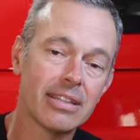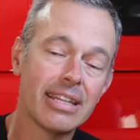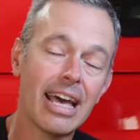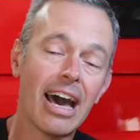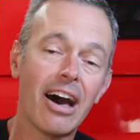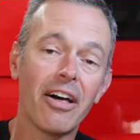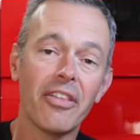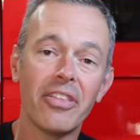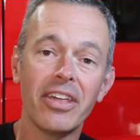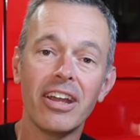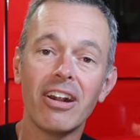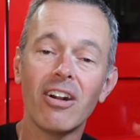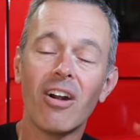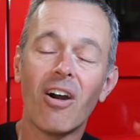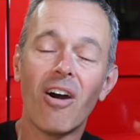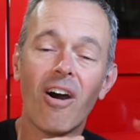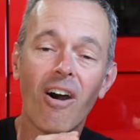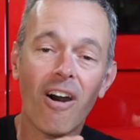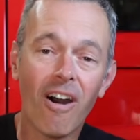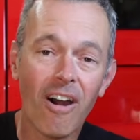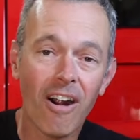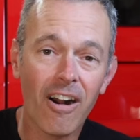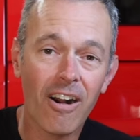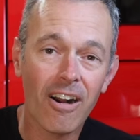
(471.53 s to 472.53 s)
Now, there
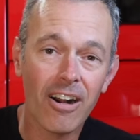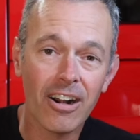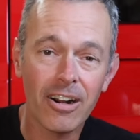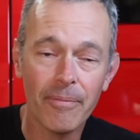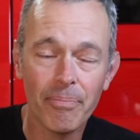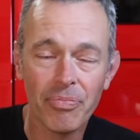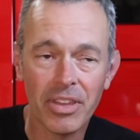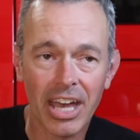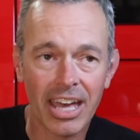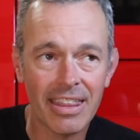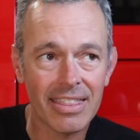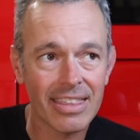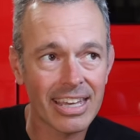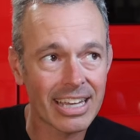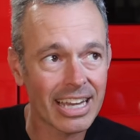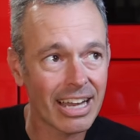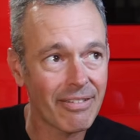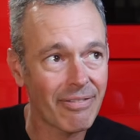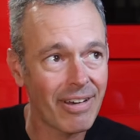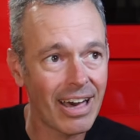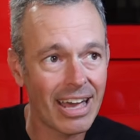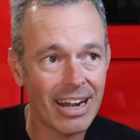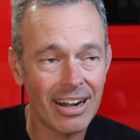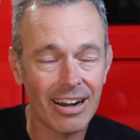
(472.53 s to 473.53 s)
are, I think
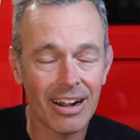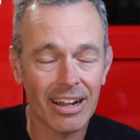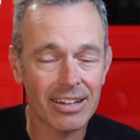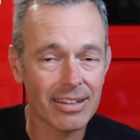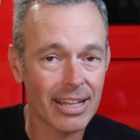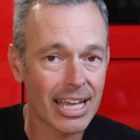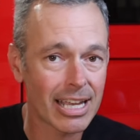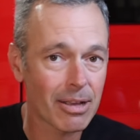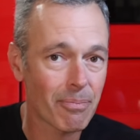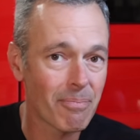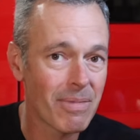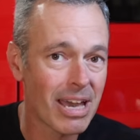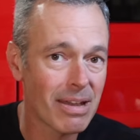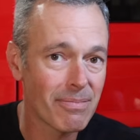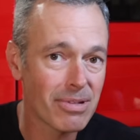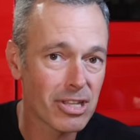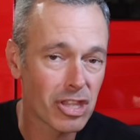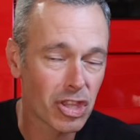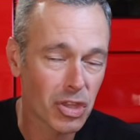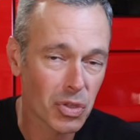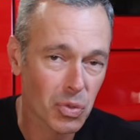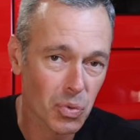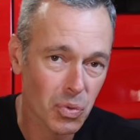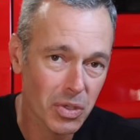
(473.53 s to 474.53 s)
I've had it on like maybe
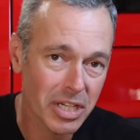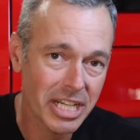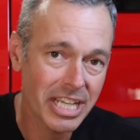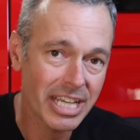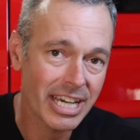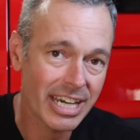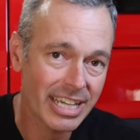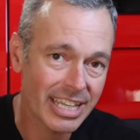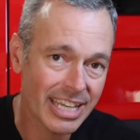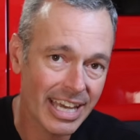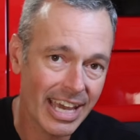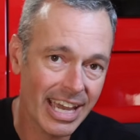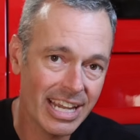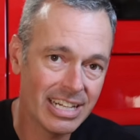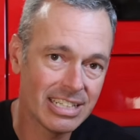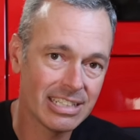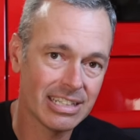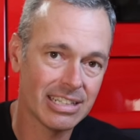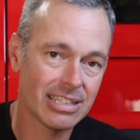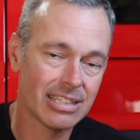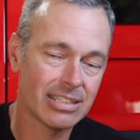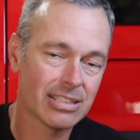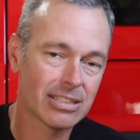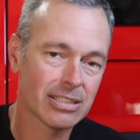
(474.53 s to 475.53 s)
3
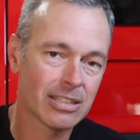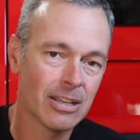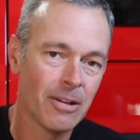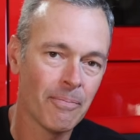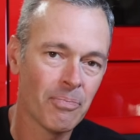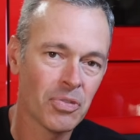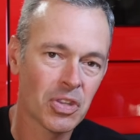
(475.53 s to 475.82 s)
occasions